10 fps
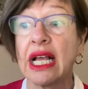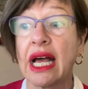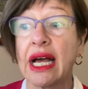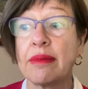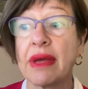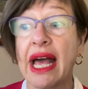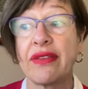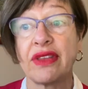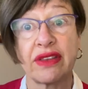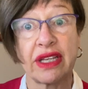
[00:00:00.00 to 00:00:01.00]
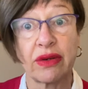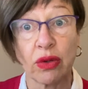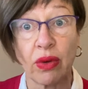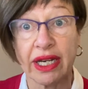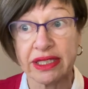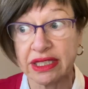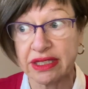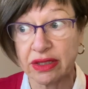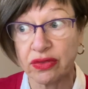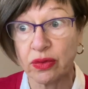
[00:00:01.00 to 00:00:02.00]
and that they're required to
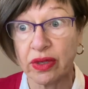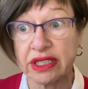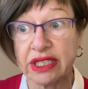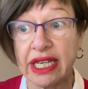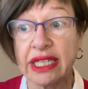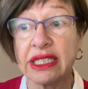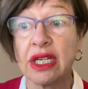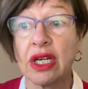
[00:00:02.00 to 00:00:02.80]
self-quarantine,